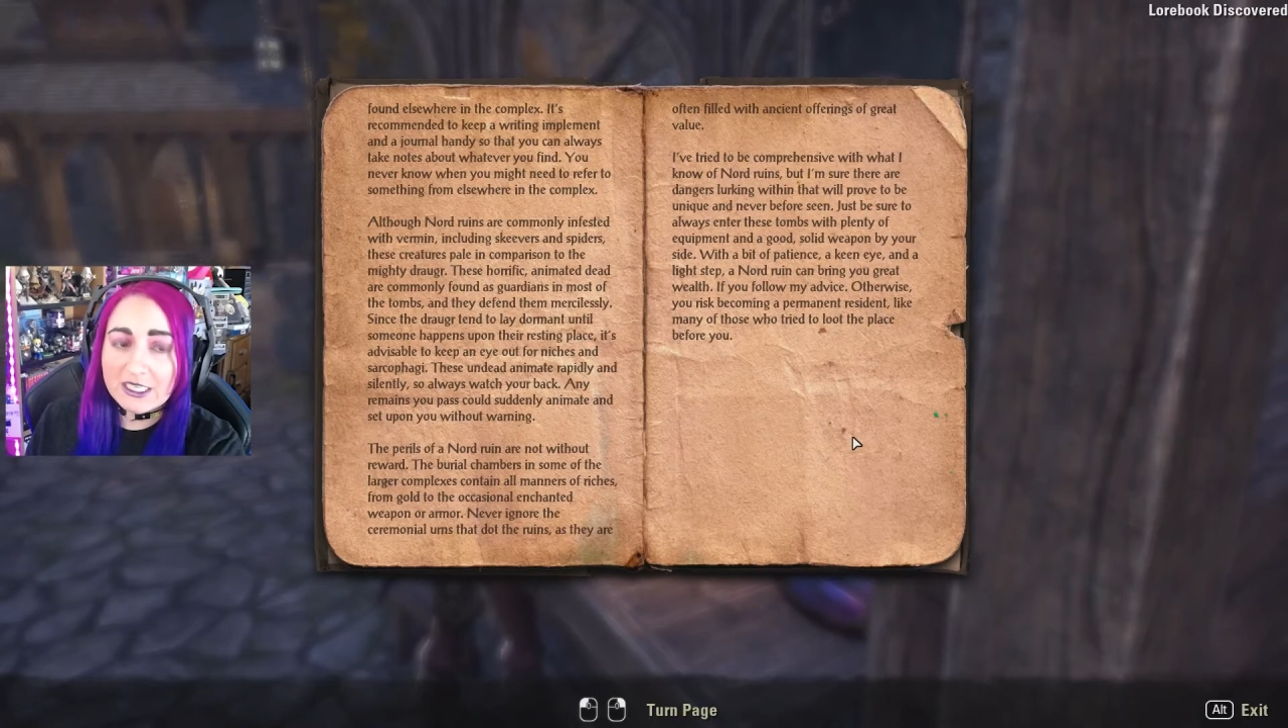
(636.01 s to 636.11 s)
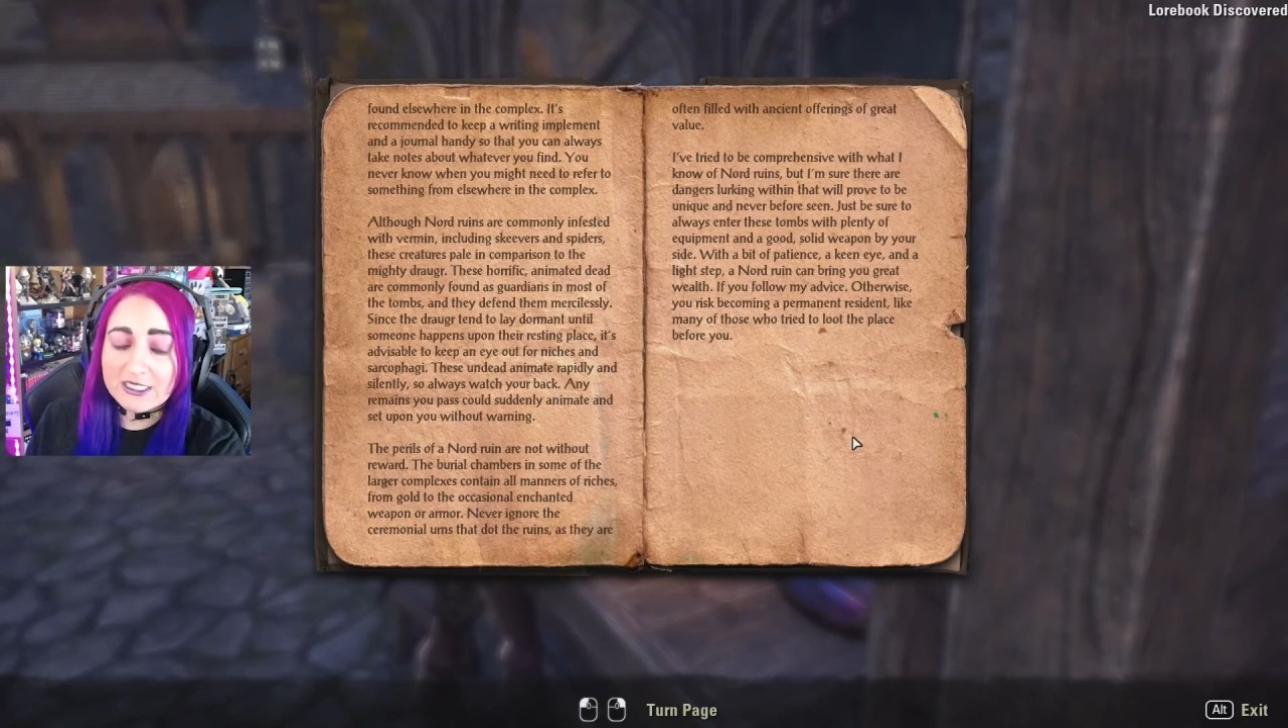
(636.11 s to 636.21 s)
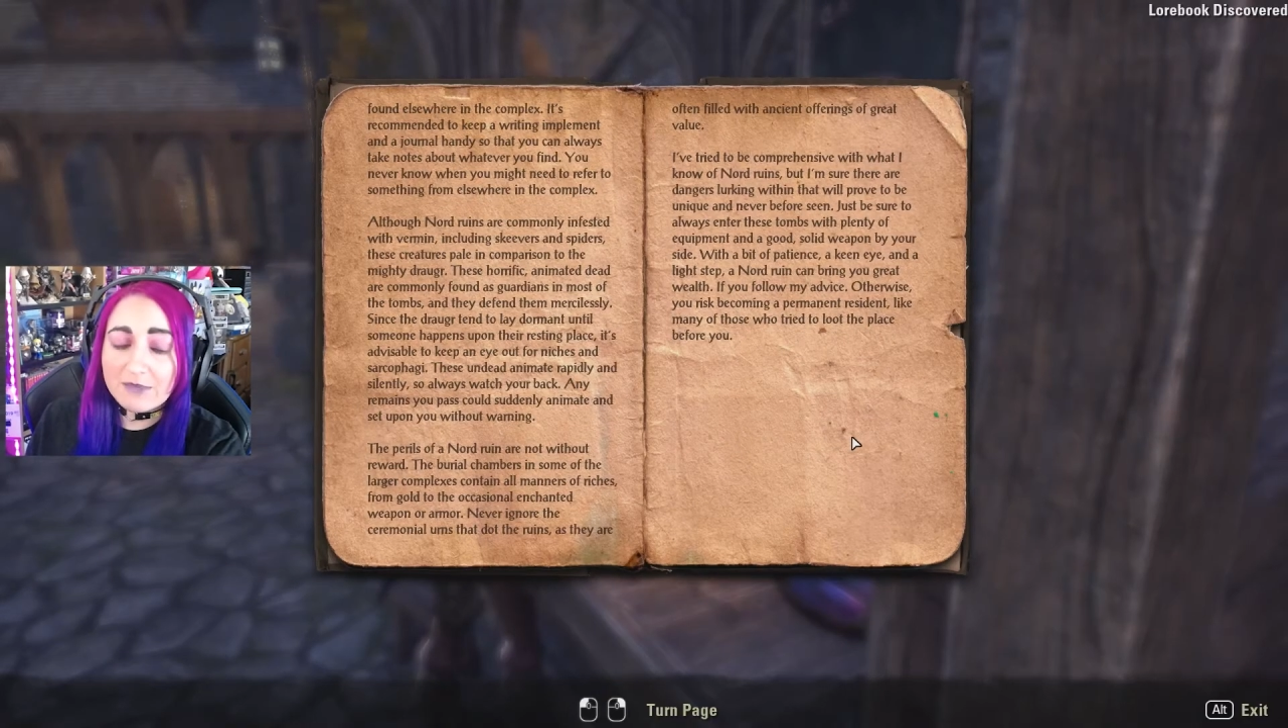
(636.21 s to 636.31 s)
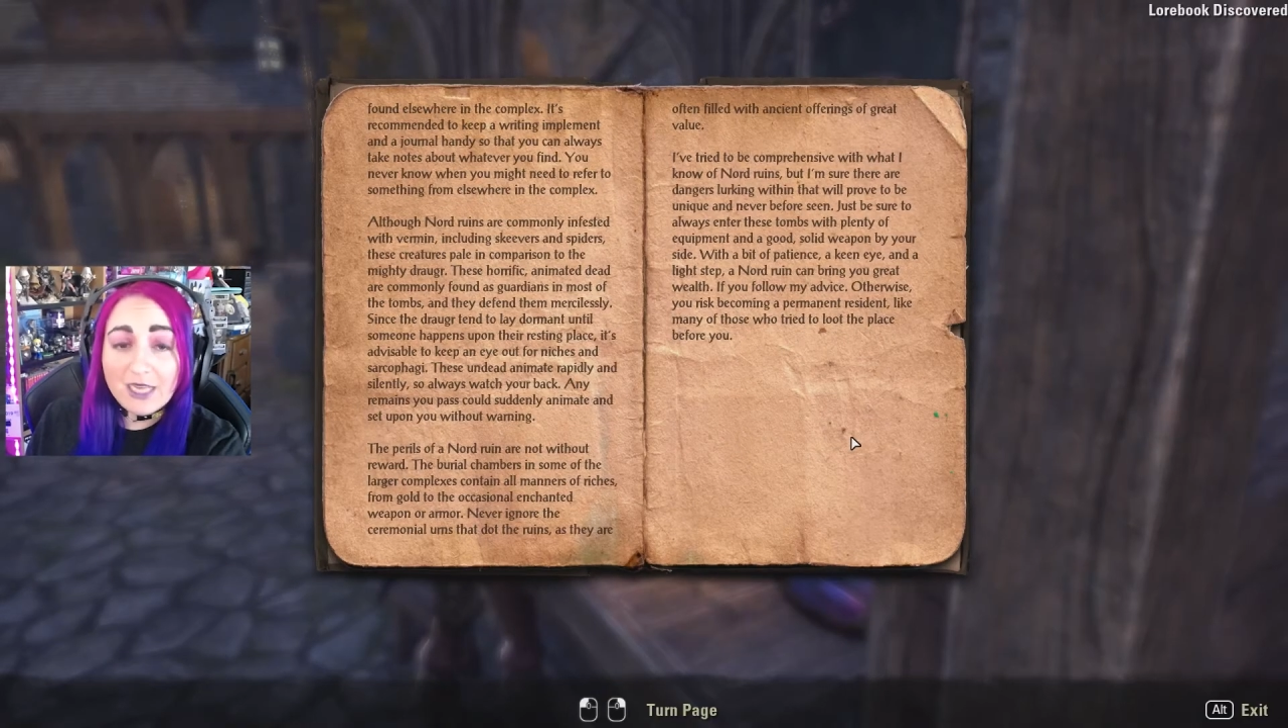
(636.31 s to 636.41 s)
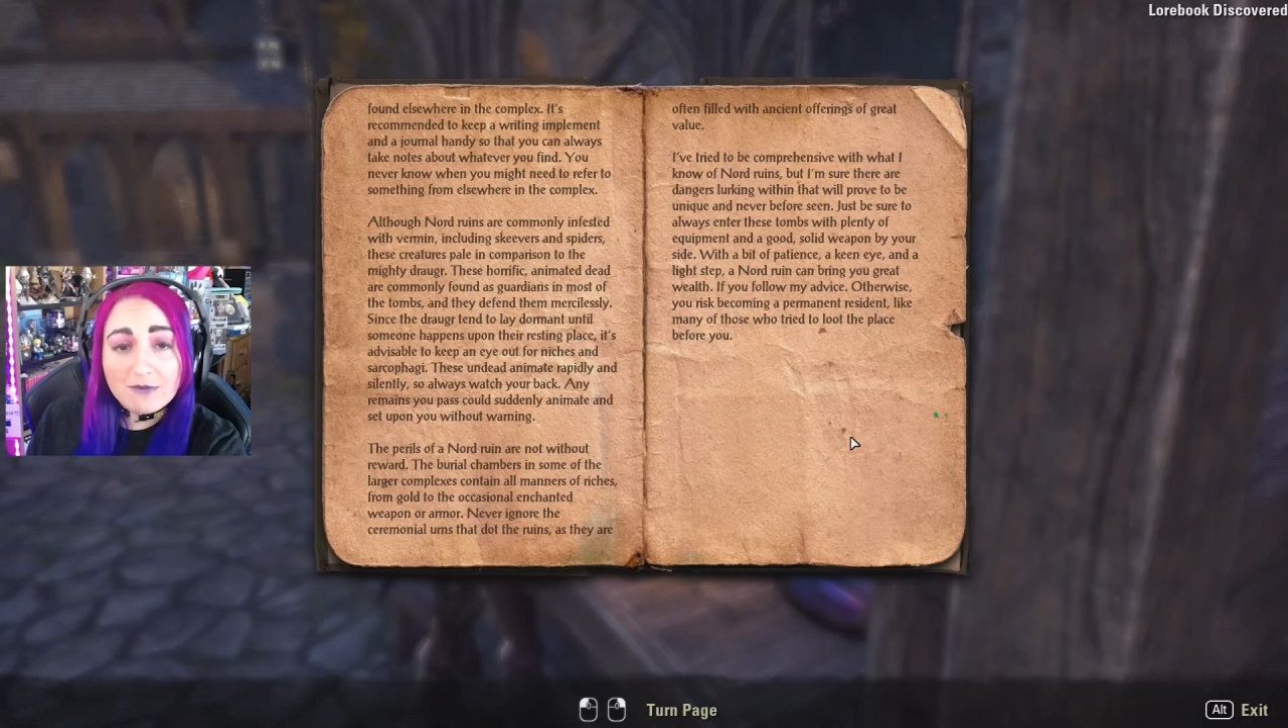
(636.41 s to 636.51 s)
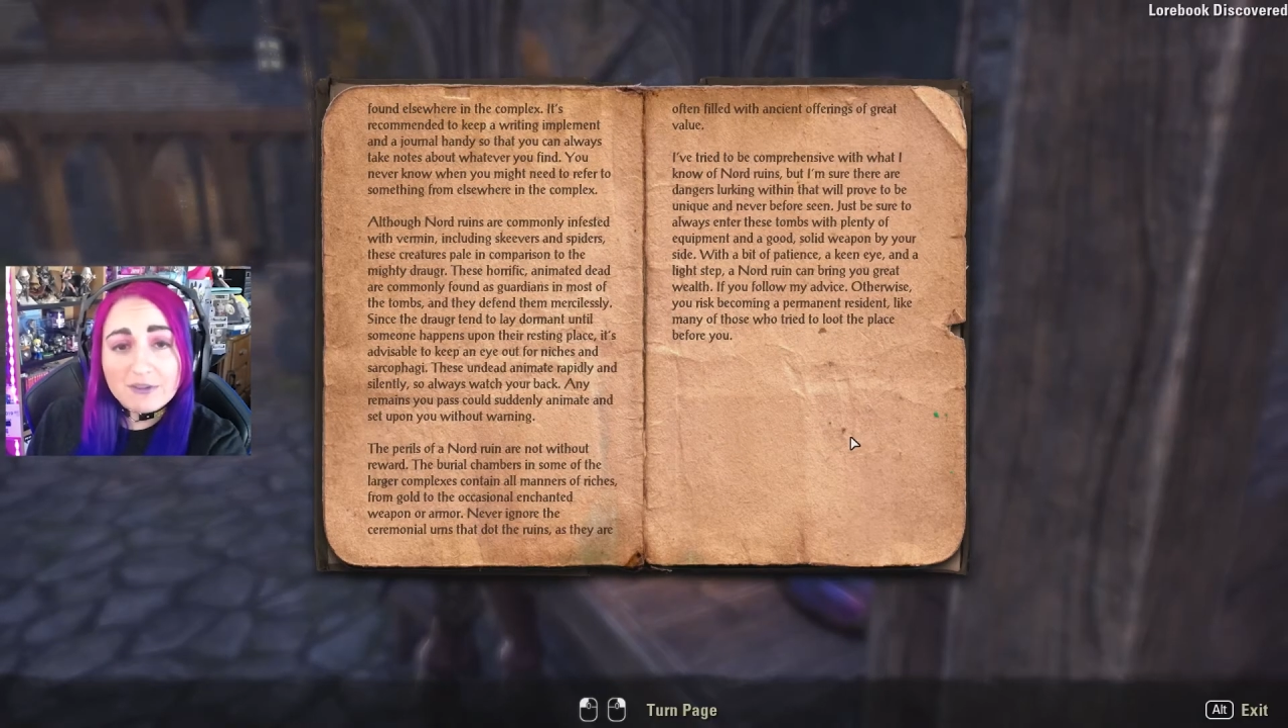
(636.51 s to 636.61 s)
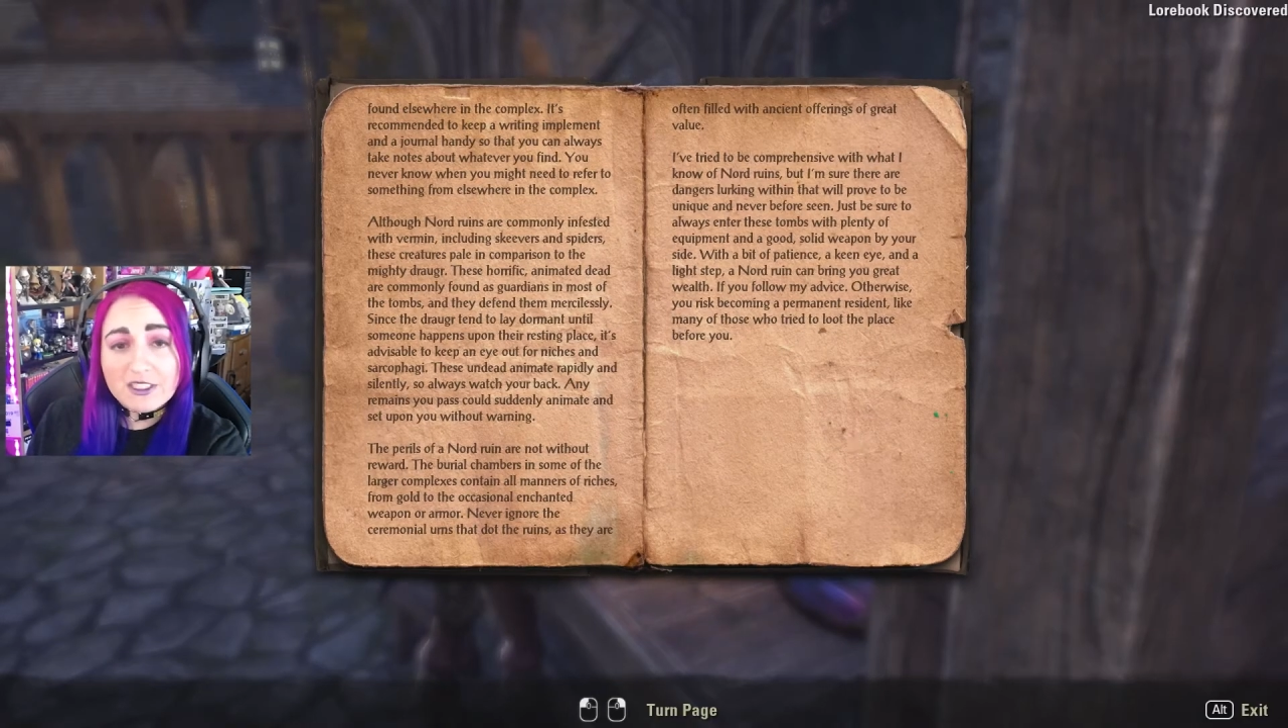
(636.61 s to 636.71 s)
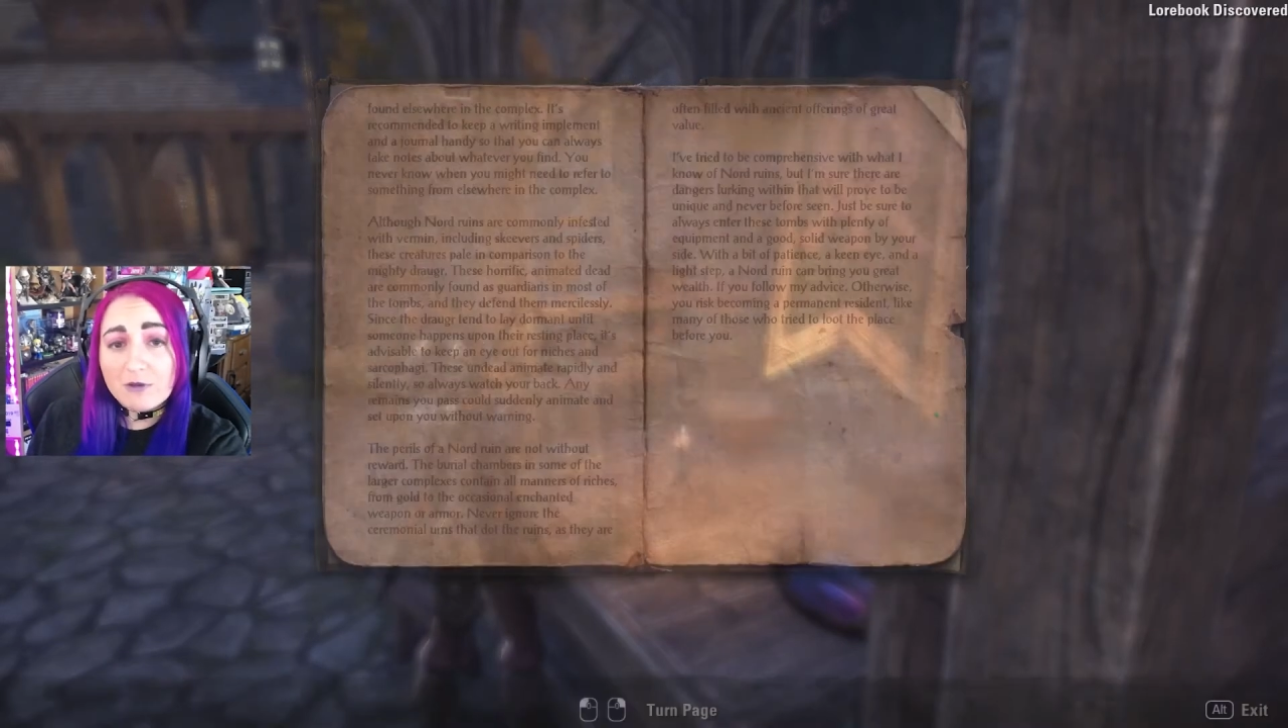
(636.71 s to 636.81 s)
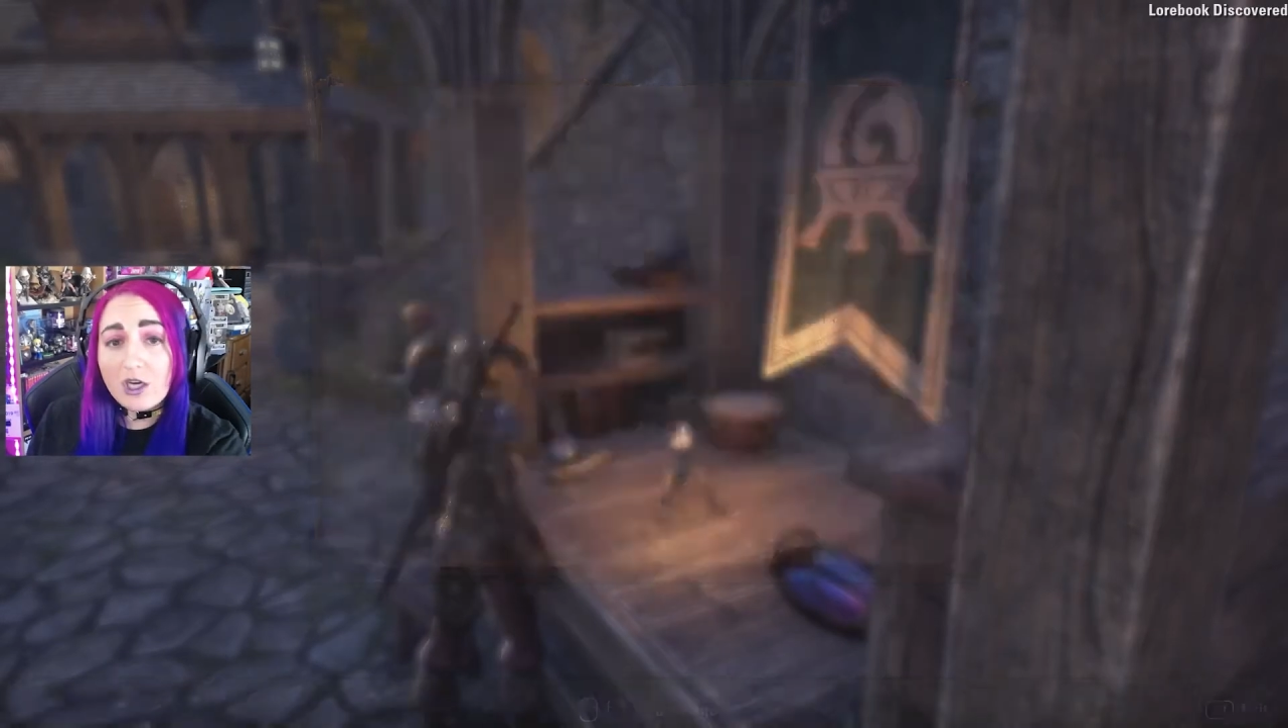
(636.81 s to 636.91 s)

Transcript: sometimes they will